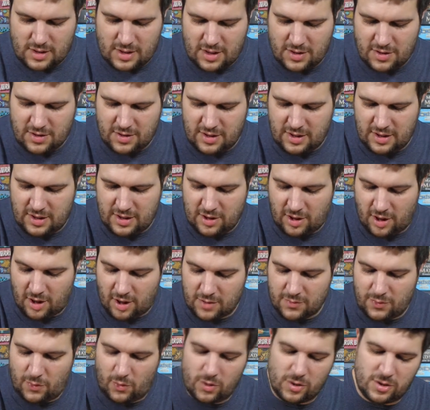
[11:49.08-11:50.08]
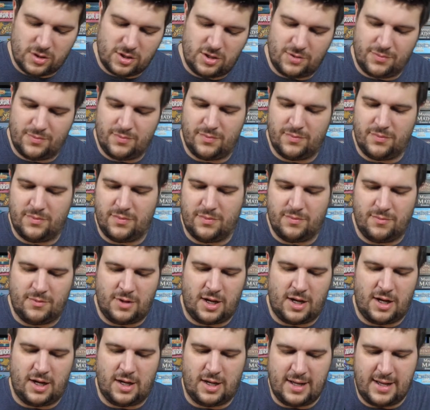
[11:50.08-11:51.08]
The cardboard
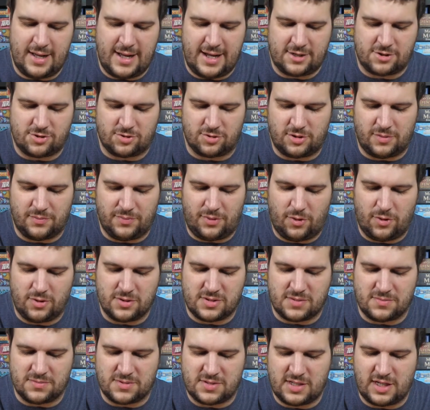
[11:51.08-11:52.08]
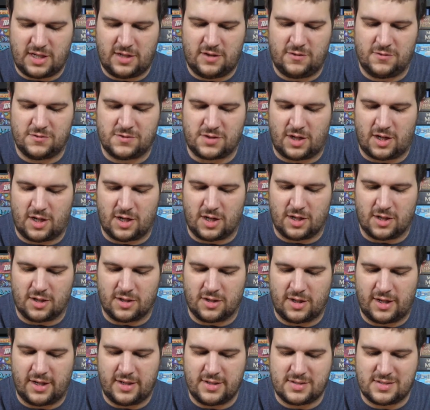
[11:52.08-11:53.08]
actual components themselves are
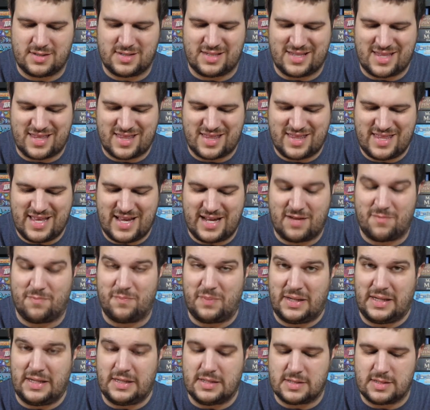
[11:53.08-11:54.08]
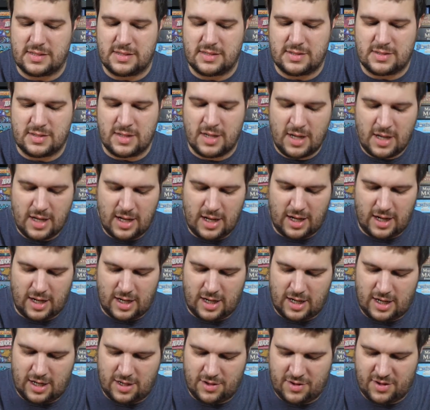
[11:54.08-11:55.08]
nice, thick pieces.
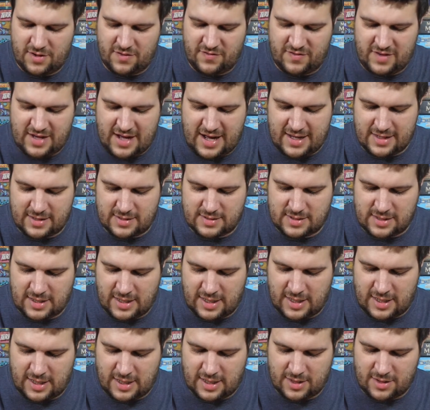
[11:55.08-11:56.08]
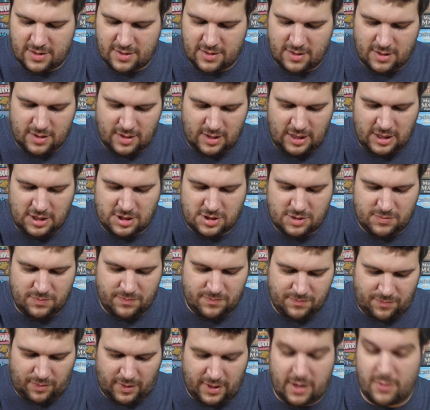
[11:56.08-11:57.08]
They've got each
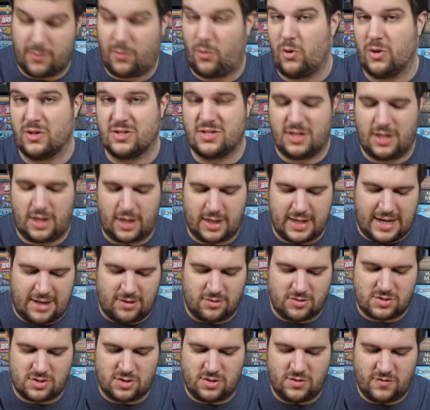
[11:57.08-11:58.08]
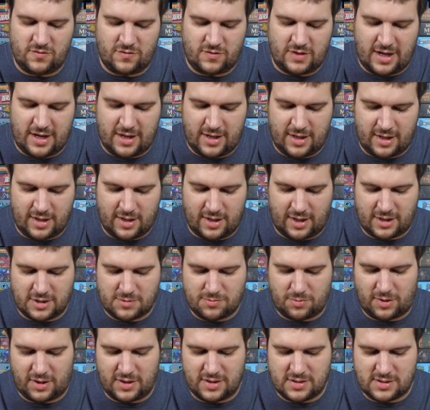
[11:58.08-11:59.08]
player board's cut out, so you've got a nice
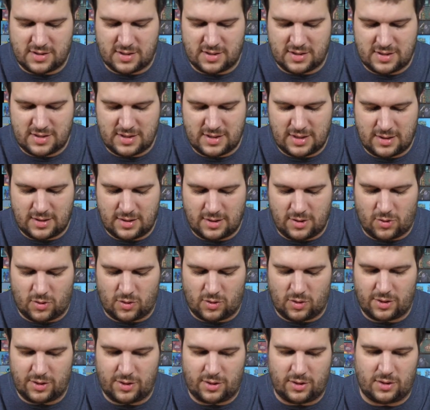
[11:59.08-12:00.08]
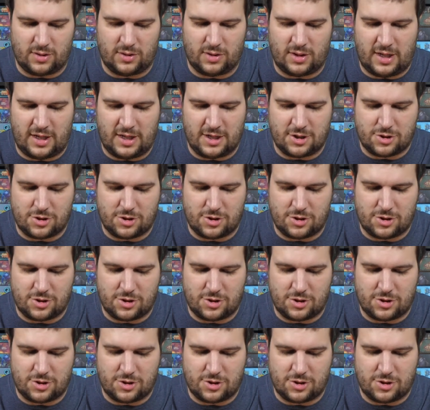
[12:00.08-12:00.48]
place to sit your little